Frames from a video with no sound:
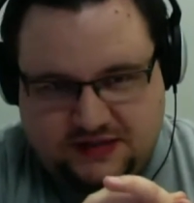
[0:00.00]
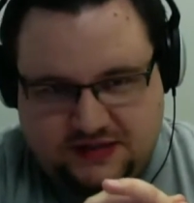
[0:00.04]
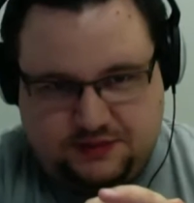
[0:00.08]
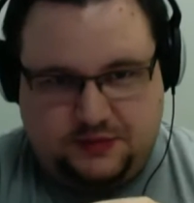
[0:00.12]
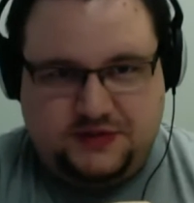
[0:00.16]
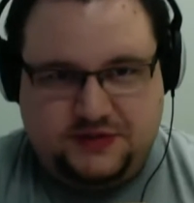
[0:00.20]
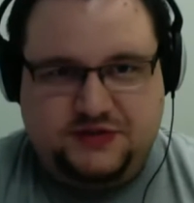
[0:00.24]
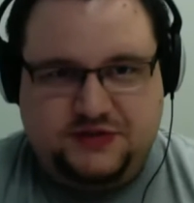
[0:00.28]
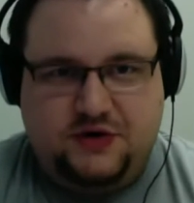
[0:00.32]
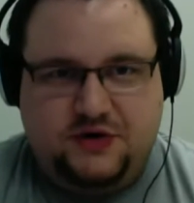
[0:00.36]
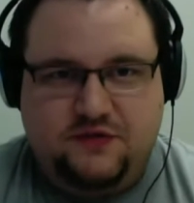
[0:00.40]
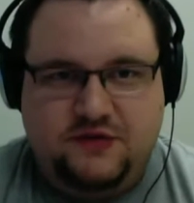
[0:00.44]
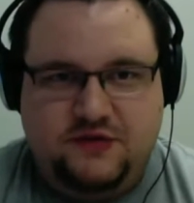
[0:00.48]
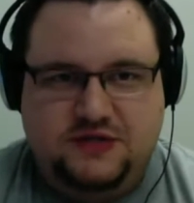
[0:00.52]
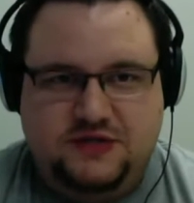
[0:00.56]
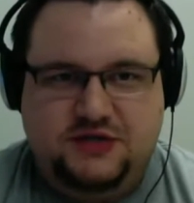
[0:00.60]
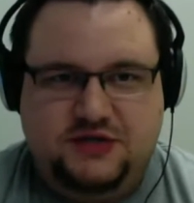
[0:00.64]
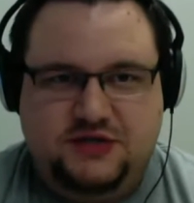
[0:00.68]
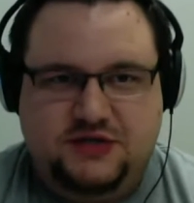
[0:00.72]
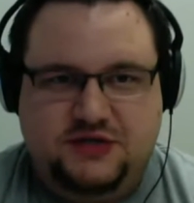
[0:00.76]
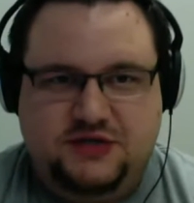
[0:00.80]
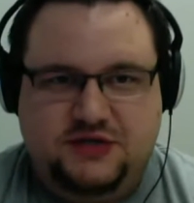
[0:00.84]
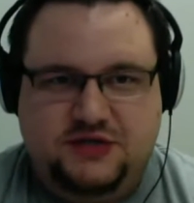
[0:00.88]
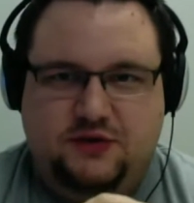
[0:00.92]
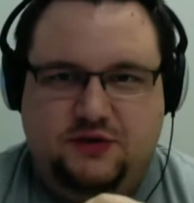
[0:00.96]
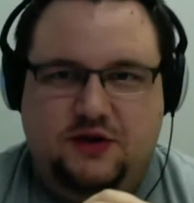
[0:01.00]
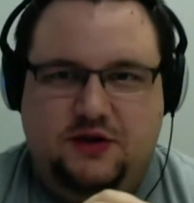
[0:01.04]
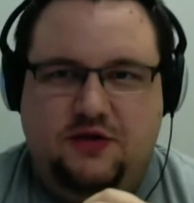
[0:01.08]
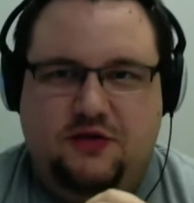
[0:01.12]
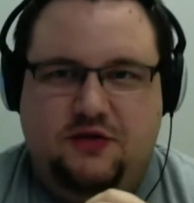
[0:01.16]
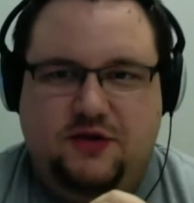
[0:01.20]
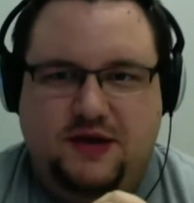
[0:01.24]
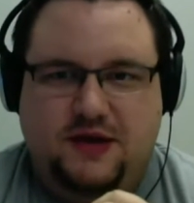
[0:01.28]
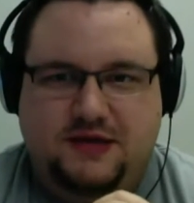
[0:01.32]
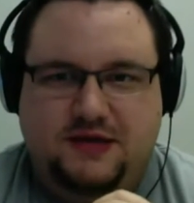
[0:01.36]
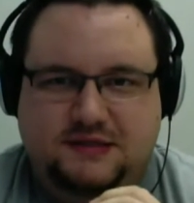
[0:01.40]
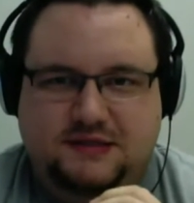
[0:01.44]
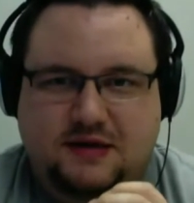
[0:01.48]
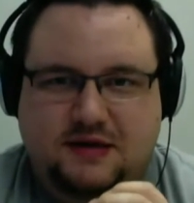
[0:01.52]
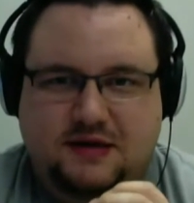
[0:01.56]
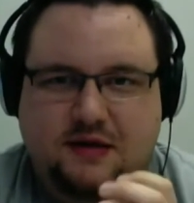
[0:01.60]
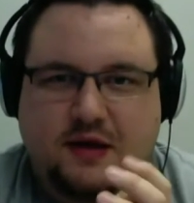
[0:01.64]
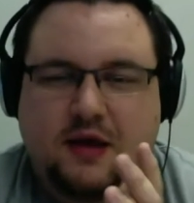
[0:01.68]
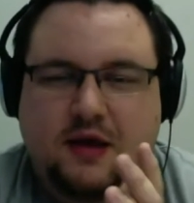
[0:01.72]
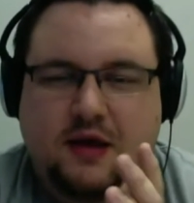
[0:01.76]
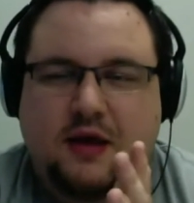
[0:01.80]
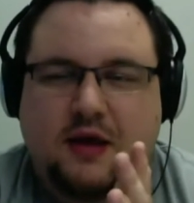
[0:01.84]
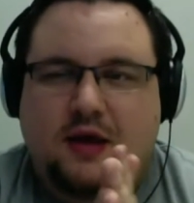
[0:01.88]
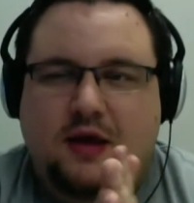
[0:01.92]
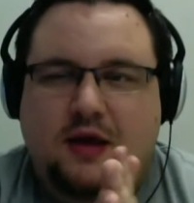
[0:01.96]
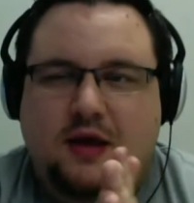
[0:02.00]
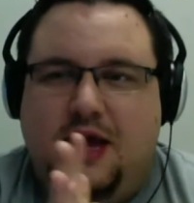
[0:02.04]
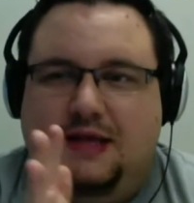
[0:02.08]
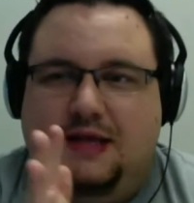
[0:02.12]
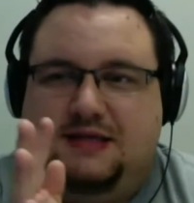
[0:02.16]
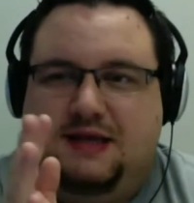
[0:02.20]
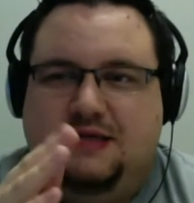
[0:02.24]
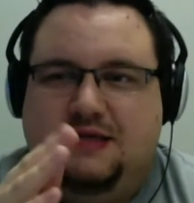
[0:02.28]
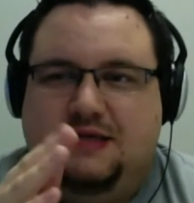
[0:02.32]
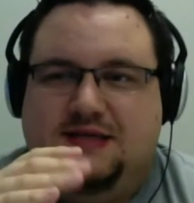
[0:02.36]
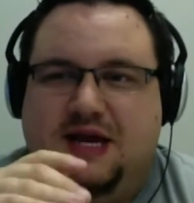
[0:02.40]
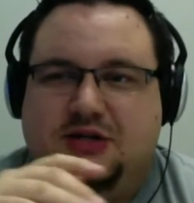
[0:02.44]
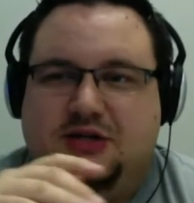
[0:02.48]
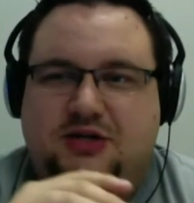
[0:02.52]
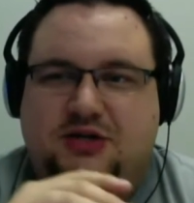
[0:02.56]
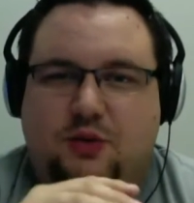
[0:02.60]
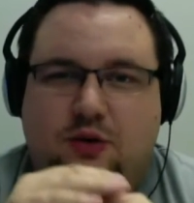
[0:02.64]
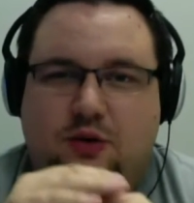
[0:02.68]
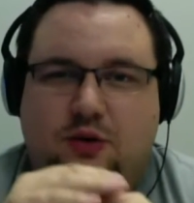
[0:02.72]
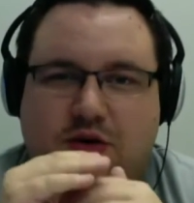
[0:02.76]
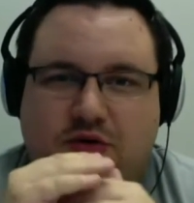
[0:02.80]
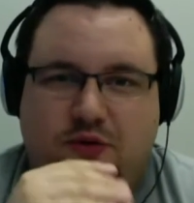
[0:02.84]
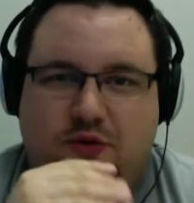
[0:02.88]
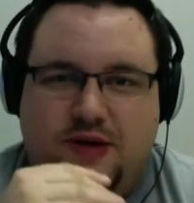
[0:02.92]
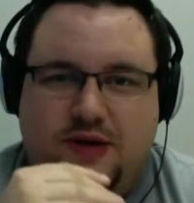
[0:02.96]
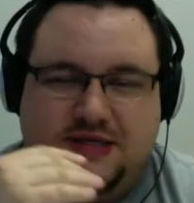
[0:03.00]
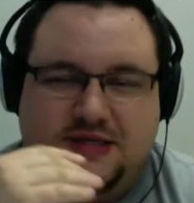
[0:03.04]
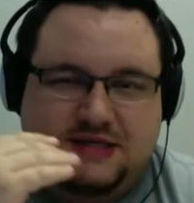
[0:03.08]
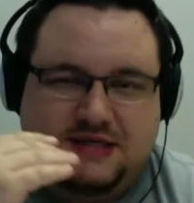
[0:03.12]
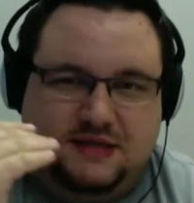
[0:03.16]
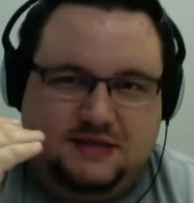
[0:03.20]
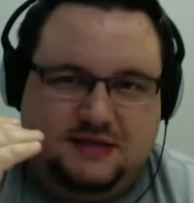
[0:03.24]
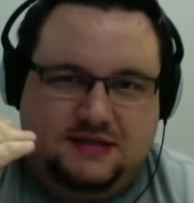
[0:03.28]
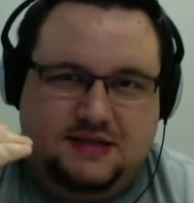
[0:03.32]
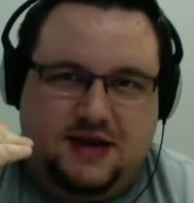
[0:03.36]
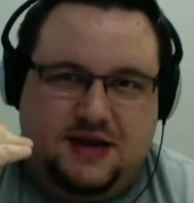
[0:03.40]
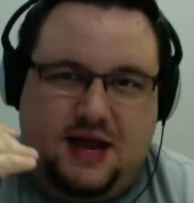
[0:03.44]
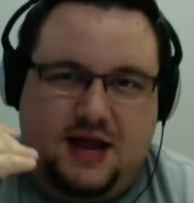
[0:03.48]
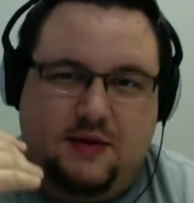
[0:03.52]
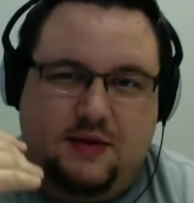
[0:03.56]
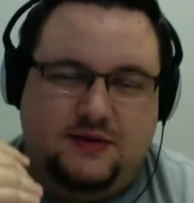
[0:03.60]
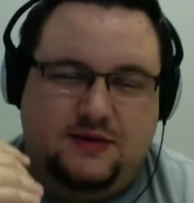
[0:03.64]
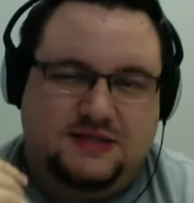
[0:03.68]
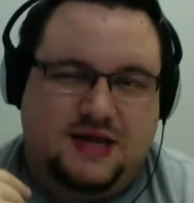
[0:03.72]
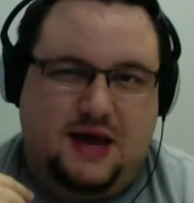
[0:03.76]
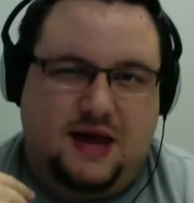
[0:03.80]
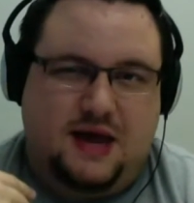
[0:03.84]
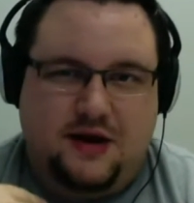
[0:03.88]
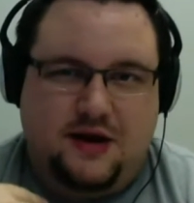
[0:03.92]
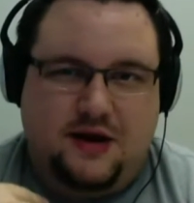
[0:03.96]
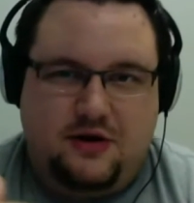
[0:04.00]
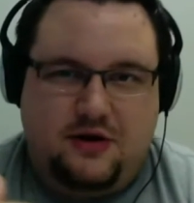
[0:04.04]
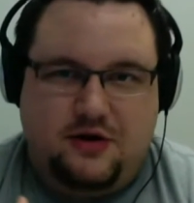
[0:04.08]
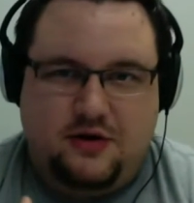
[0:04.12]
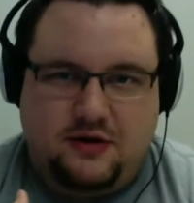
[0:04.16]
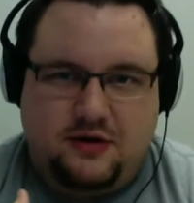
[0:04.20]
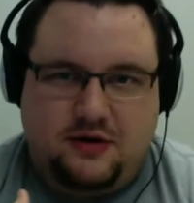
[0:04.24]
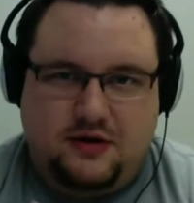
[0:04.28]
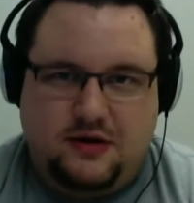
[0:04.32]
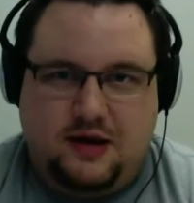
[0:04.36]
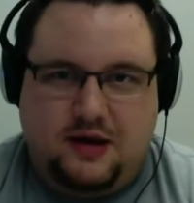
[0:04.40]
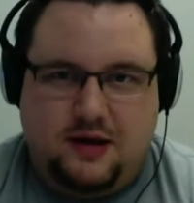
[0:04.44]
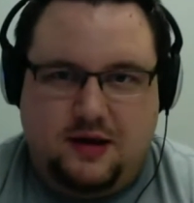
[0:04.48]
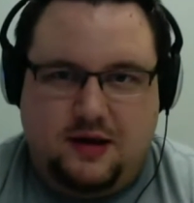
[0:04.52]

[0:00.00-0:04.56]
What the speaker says: service too. It's one of the things. It's actually one of the reasons that I was hired